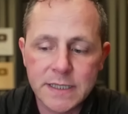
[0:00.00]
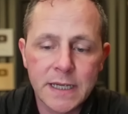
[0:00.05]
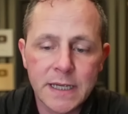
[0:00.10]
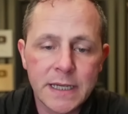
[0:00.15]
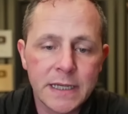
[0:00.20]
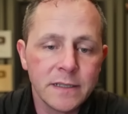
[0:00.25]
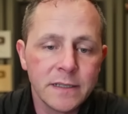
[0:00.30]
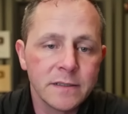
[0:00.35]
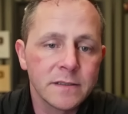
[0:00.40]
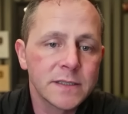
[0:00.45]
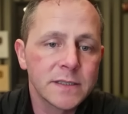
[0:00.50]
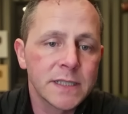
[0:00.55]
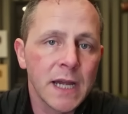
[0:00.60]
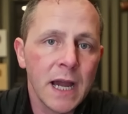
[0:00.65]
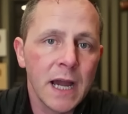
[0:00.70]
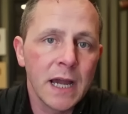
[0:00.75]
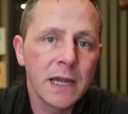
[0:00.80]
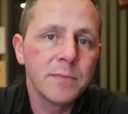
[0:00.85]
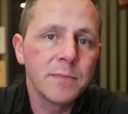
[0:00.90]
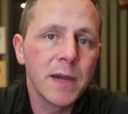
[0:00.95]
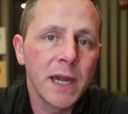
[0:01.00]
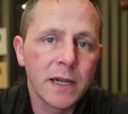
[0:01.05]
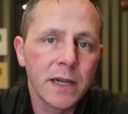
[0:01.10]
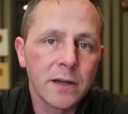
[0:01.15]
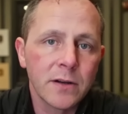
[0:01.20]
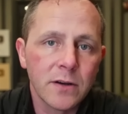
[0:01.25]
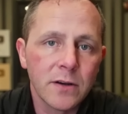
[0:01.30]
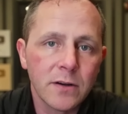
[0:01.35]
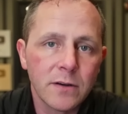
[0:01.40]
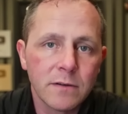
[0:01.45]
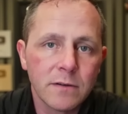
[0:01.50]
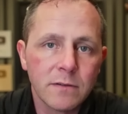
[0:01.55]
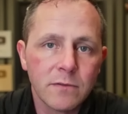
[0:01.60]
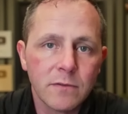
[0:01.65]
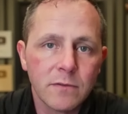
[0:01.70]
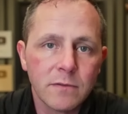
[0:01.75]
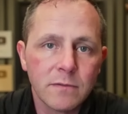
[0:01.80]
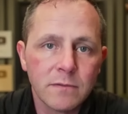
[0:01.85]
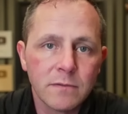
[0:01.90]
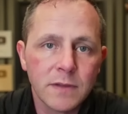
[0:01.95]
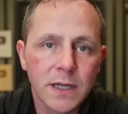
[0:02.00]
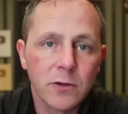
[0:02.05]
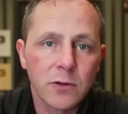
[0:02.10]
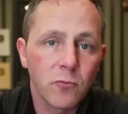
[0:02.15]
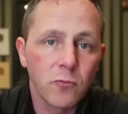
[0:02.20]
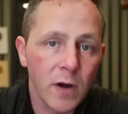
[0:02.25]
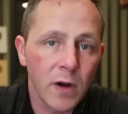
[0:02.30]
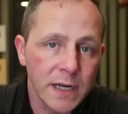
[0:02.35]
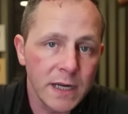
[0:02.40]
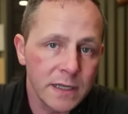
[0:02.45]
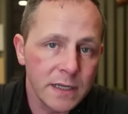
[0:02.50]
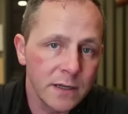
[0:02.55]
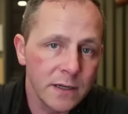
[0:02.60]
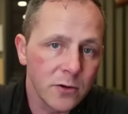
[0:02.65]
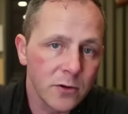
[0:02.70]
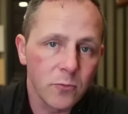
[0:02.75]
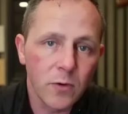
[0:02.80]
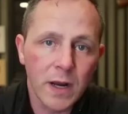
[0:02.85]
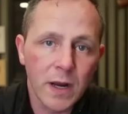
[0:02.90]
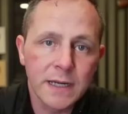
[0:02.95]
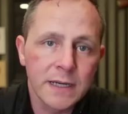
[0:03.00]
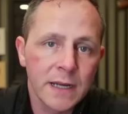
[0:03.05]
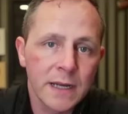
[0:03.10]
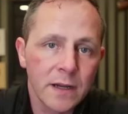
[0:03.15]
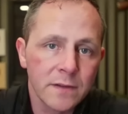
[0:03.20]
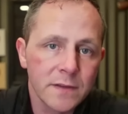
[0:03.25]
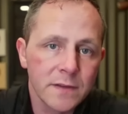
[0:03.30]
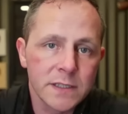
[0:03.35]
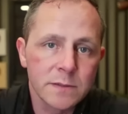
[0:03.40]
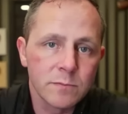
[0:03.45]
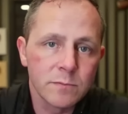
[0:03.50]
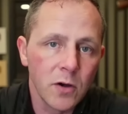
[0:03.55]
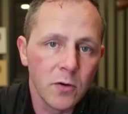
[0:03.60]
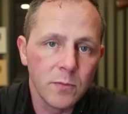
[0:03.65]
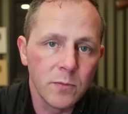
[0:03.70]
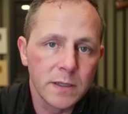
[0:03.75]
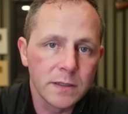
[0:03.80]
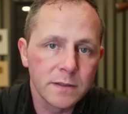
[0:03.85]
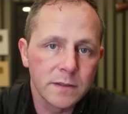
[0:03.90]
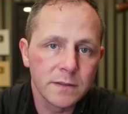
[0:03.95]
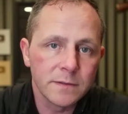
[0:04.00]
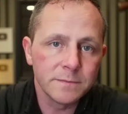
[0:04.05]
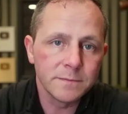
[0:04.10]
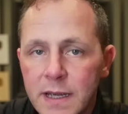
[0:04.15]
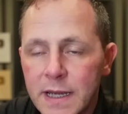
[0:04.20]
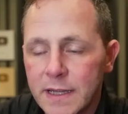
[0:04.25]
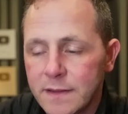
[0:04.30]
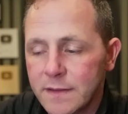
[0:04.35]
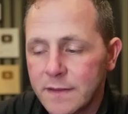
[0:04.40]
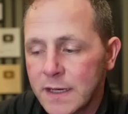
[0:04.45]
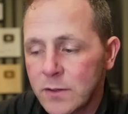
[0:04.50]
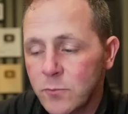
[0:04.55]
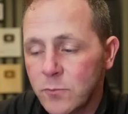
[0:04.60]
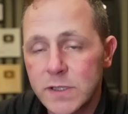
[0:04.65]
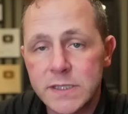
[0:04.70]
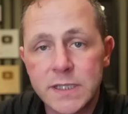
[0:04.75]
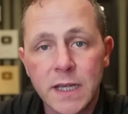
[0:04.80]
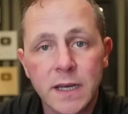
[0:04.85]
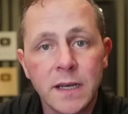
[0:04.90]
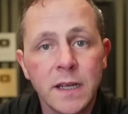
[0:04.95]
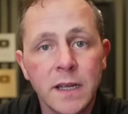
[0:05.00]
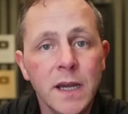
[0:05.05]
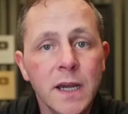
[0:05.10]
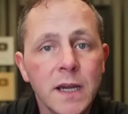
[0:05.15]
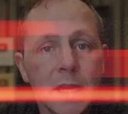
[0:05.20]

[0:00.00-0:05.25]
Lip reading: a hidden time anchor, like right here, right now, this moment. And then we said,